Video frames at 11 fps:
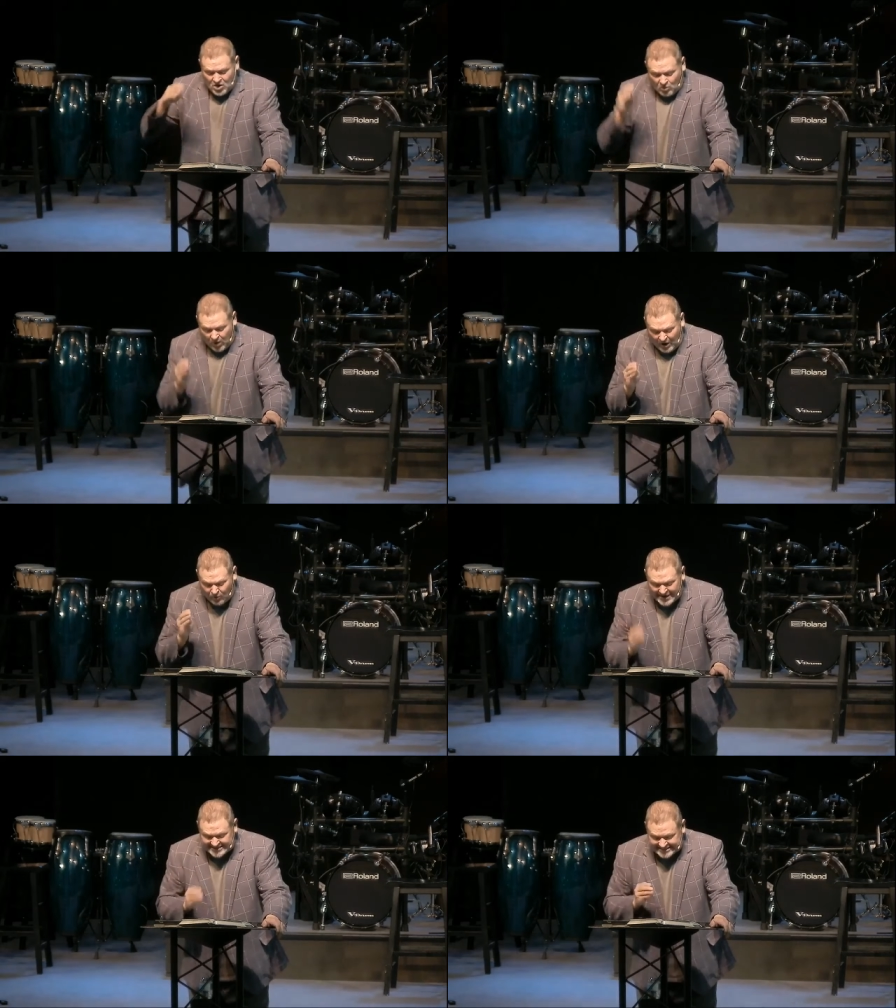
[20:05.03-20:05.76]
What
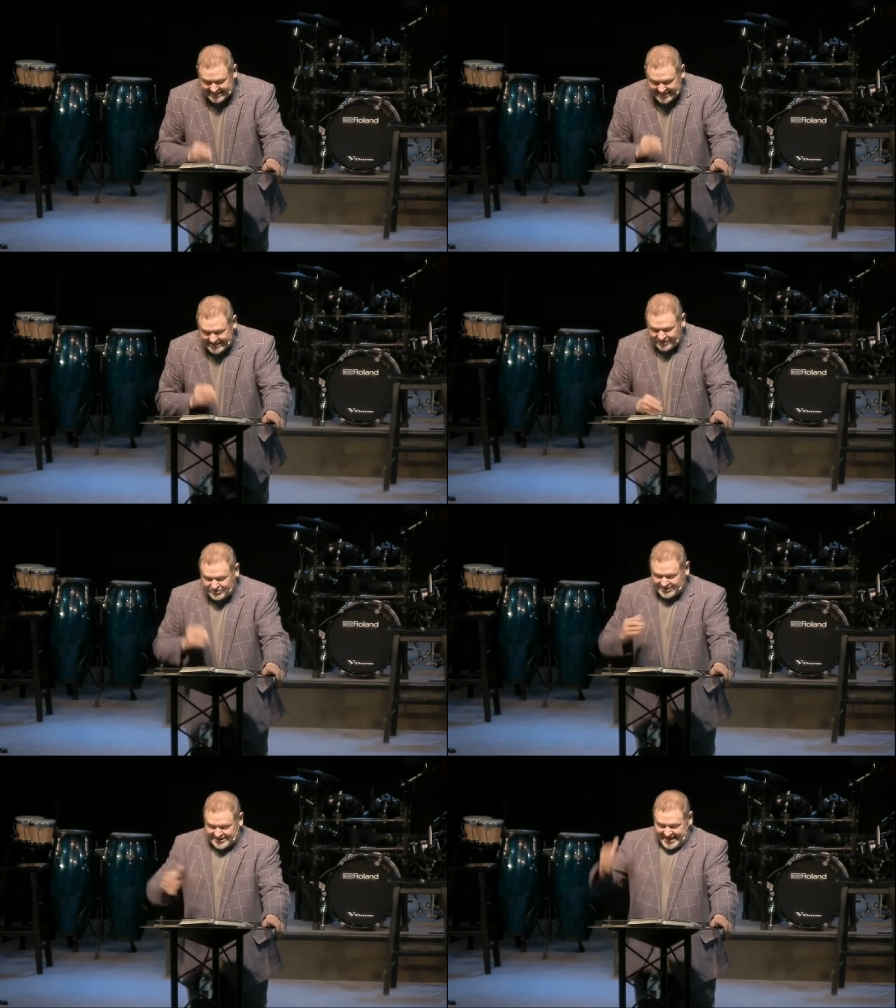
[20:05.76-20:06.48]
we see here
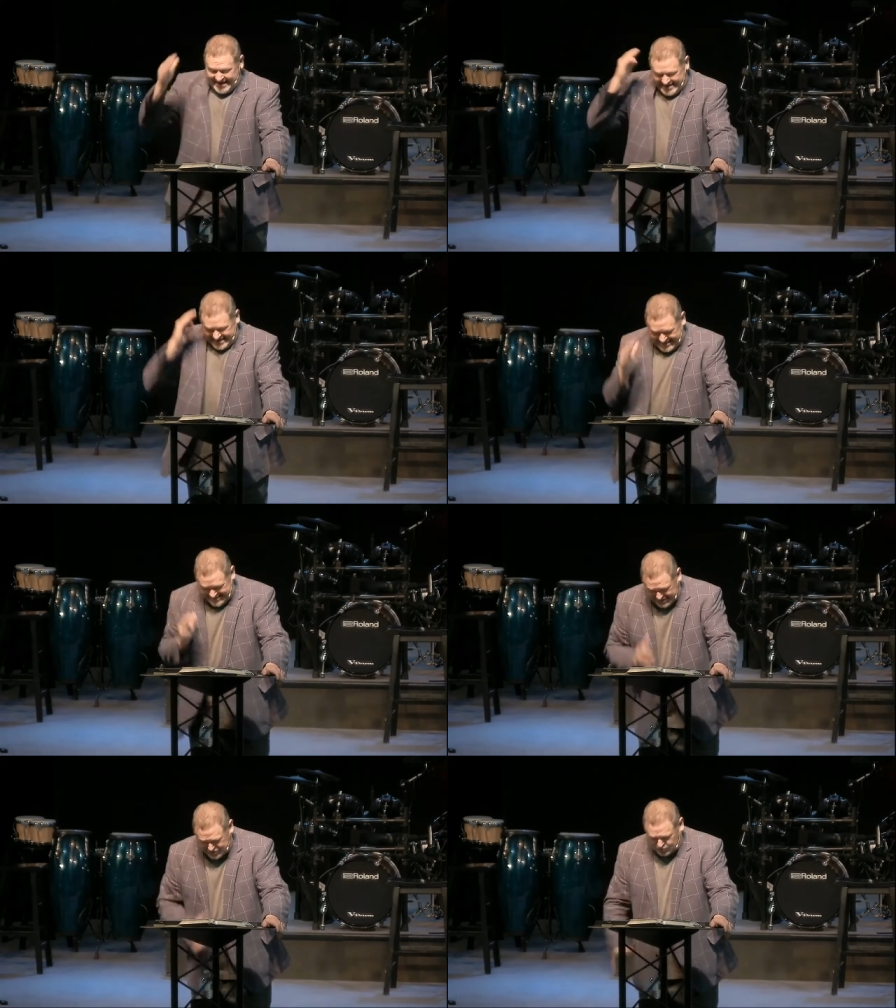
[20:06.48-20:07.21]
today in
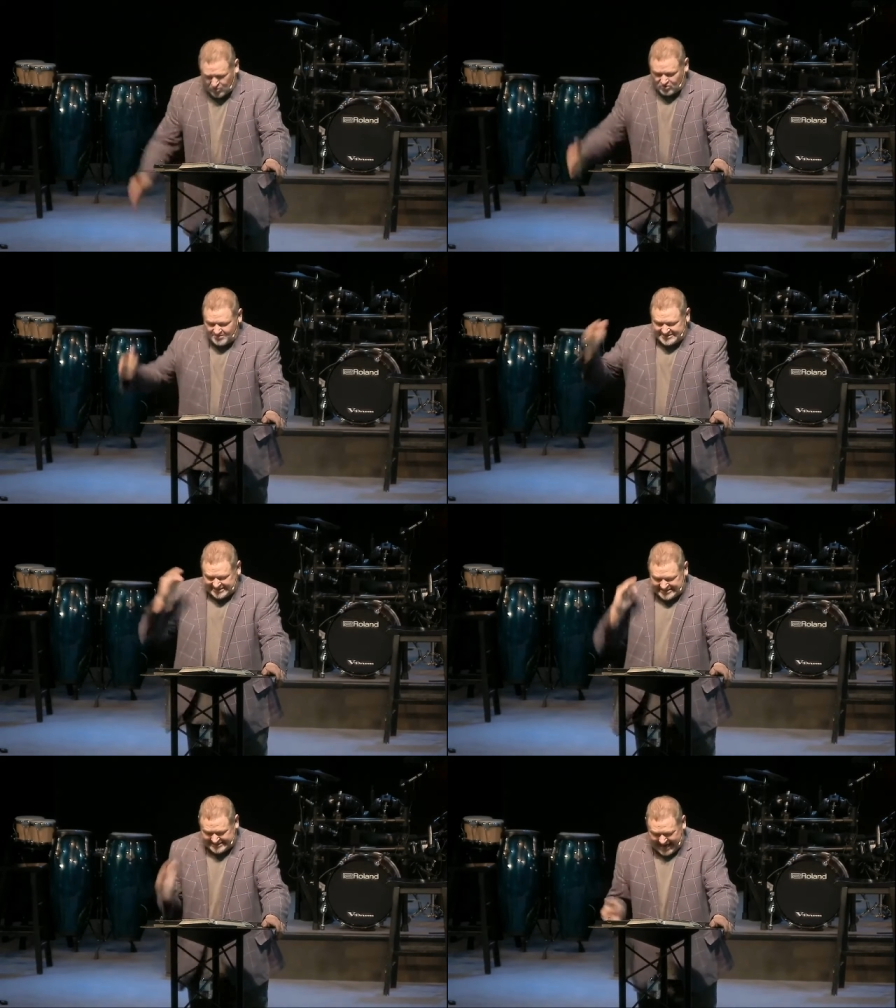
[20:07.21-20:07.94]
this room is
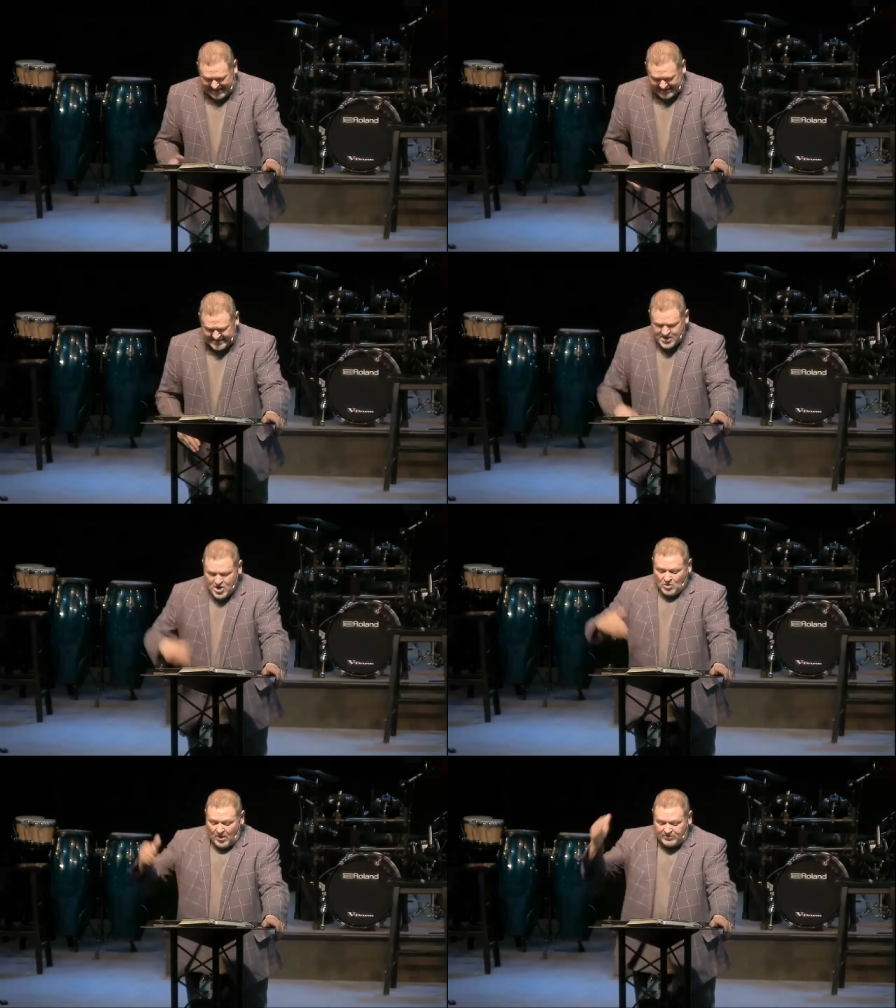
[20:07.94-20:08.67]
exactly
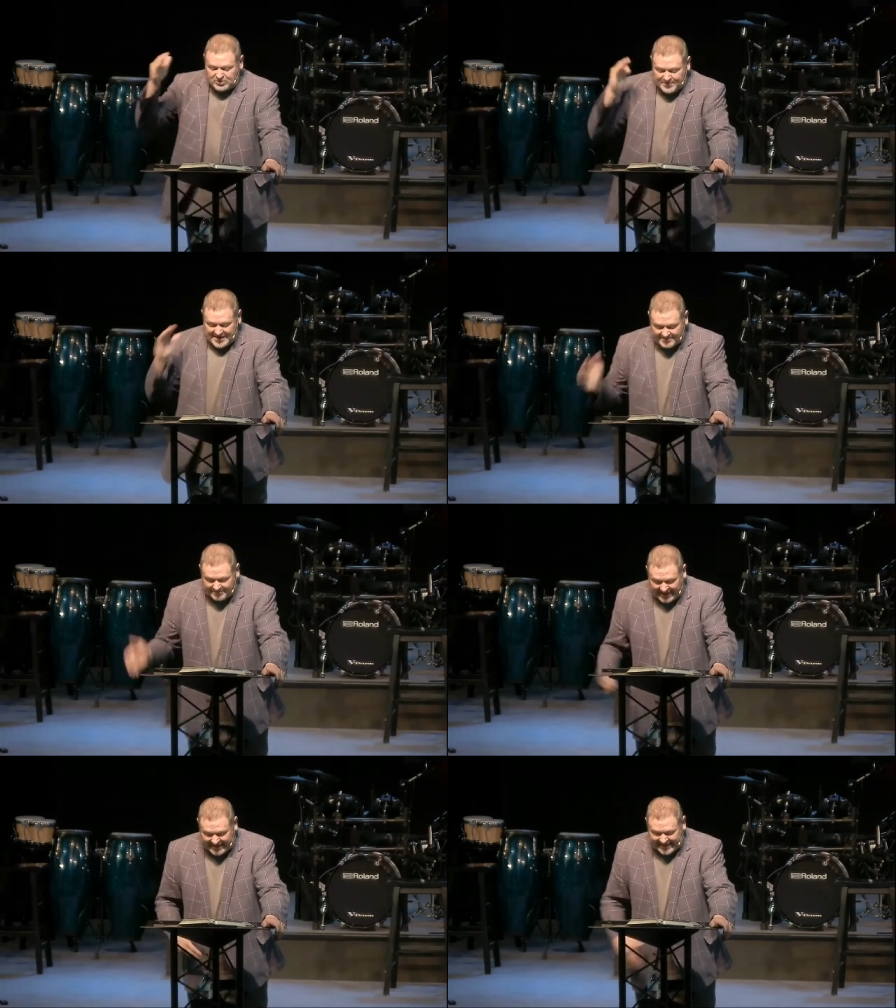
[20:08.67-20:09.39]
what was being
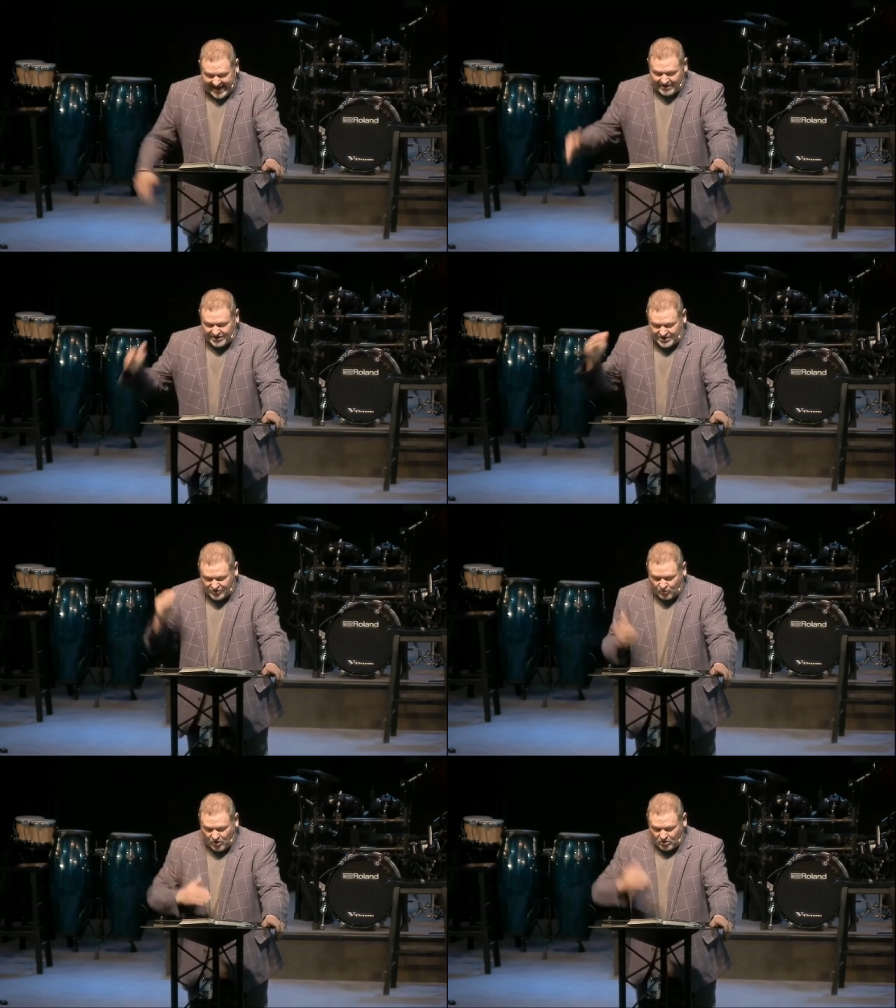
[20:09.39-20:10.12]
played out in the
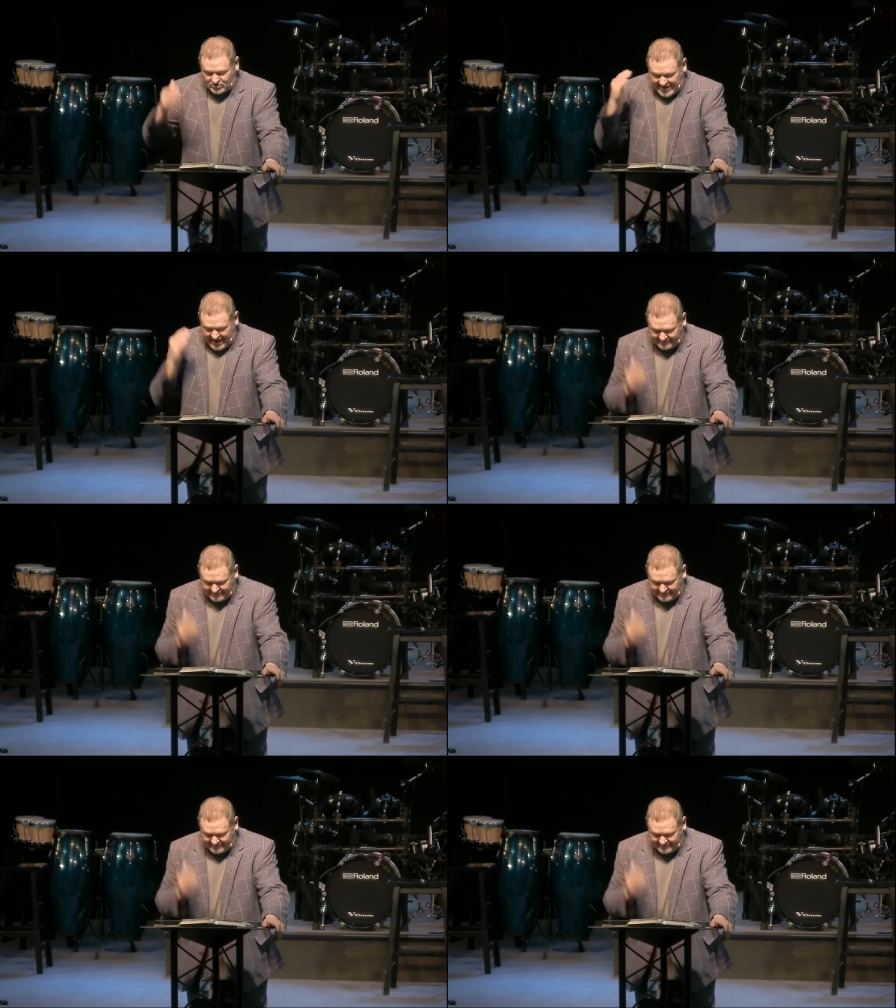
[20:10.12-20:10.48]
world that